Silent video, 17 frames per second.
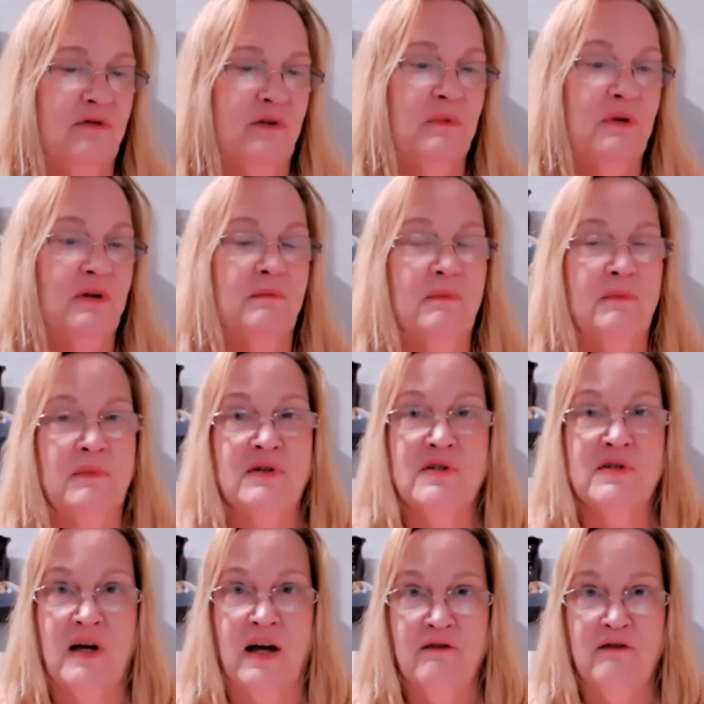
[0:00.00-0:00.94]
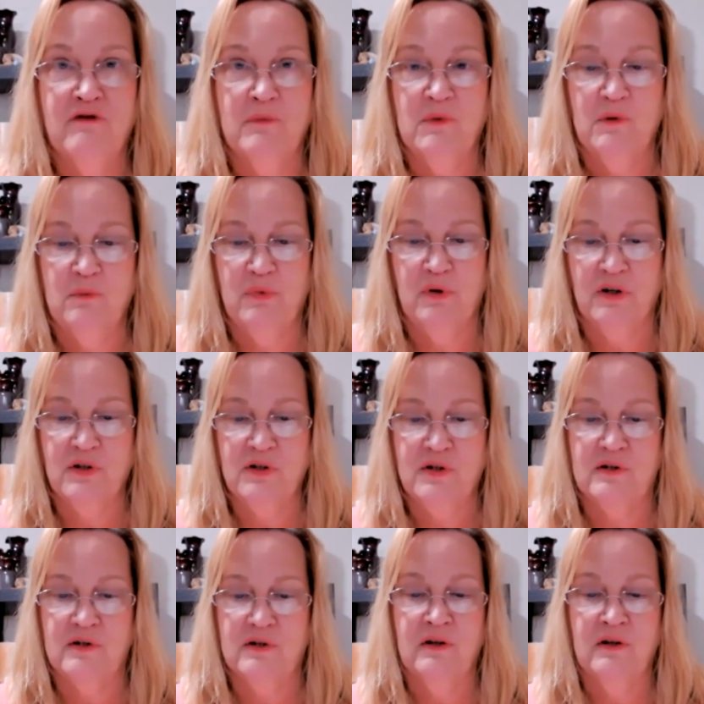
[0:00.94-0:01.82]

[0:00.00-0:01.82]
I mean, aside from the books